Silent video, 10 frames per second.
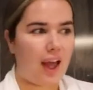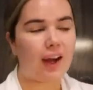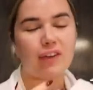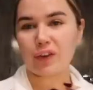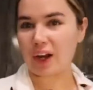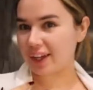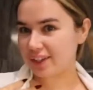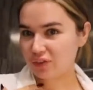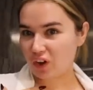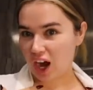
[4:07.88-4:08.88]
and I feel
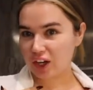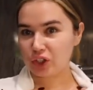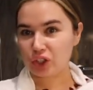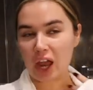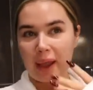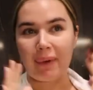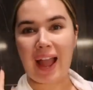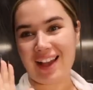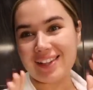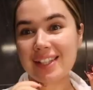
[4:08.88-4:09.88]
nice and fresh. And my
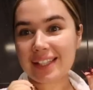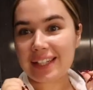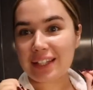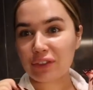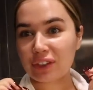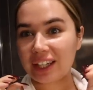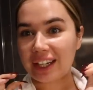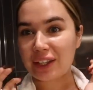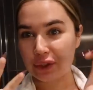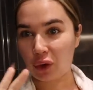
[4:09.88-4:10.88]
Asda
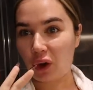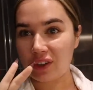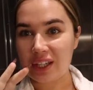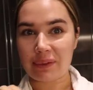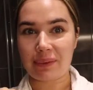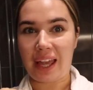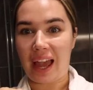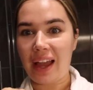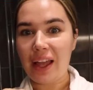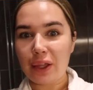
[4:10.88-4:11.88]
delivery has not contacted me yet.